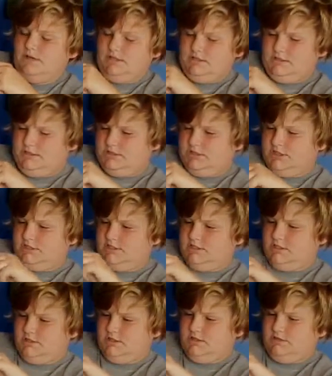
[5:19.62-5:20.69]
6
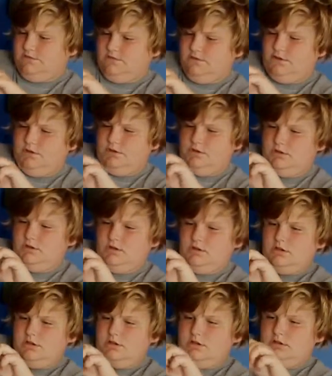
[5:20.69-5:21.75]
to 10 foot
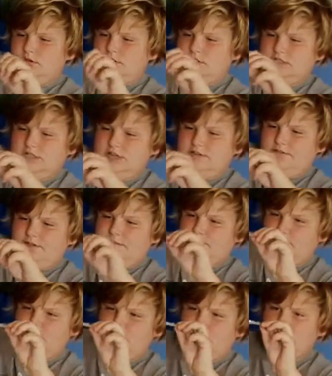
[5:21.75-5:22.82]

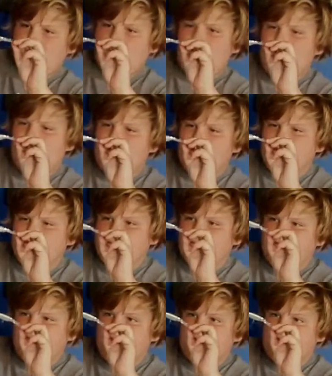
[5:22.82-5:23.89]
diving bait. I use this one for